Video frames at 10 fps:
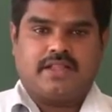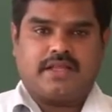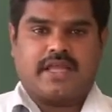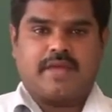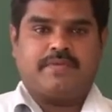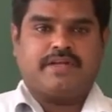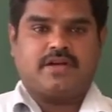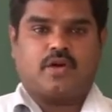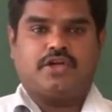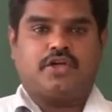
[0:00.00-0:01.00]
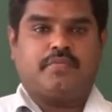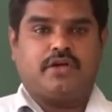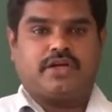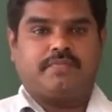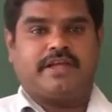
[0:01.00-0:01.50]
The capital
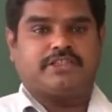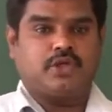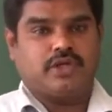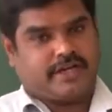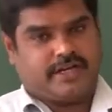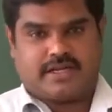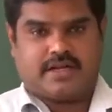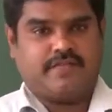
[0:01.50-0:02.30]
contributed by a sole trader,